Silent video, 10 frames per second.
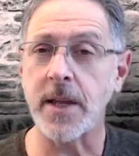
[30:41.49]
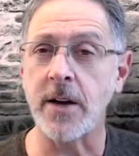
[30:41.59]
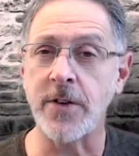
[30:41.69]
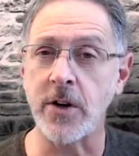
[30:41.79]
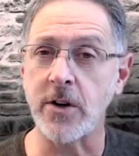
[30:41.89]

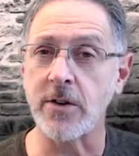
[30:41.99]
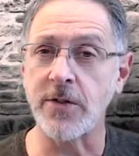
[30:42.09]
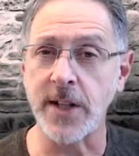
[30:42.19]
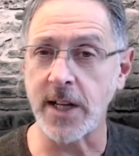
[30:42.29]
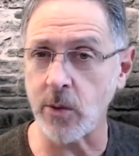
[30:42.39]
If you're
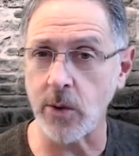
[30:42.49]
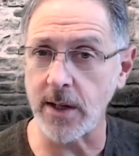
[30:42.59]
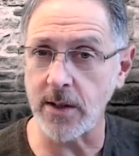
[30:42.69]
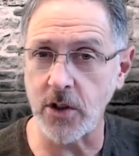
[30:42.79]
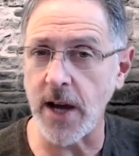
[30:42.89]
feeling
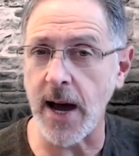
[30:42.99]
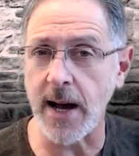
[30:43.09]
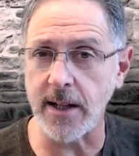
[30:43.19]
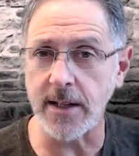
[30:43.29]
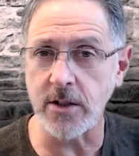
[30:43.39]
really
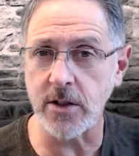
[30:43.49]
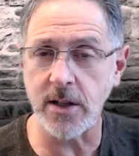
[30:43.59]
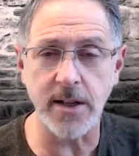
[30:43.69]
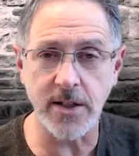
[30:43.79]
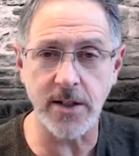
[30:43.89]

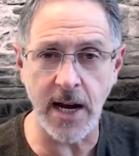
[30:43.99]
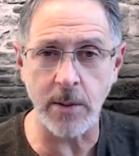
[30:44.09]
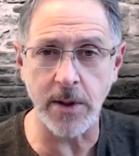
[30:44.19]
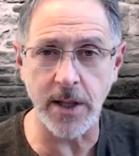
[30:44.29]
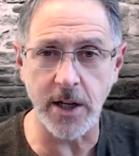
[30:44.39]
challenged this
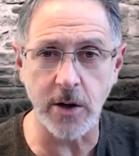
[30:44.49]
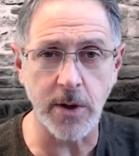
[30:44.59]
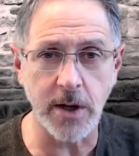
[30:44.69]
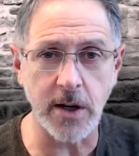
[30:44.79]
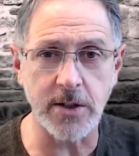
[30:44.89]
time of the year
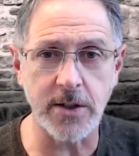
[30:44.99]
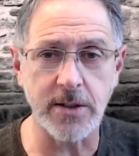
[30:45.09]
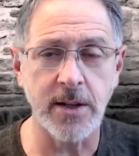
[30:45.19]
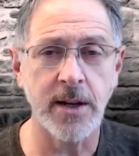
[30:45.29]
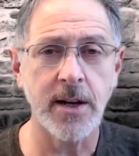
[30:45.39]

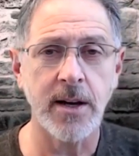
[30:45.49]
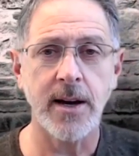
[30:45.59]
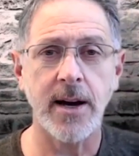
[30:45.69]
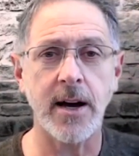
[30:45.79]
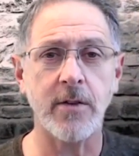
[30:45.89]
because
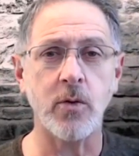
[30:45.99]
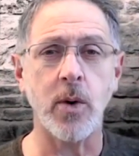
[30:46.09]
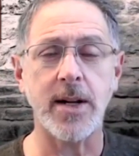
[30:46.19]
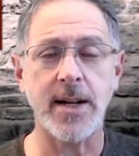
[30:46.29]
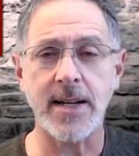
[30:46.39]
of
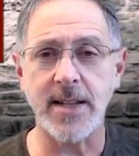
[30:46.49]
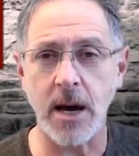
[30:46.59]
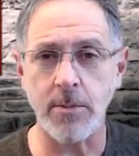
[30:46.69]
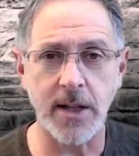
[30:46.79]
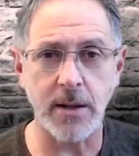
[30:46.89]
what has
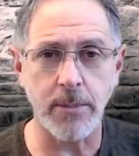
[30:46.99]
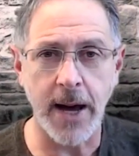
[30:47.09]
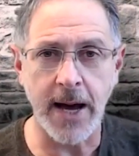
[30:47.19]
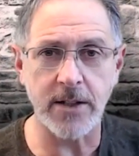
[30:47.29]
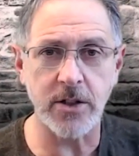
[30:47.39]
happened in the
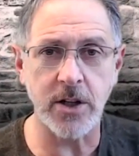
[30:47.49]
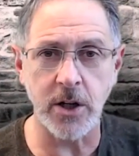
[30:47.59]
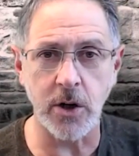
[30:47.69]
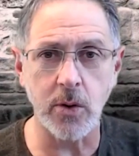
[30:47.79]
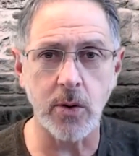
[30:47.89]
past to
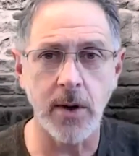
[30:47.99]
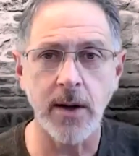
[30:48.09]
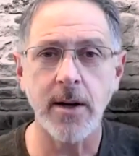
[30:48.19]
you,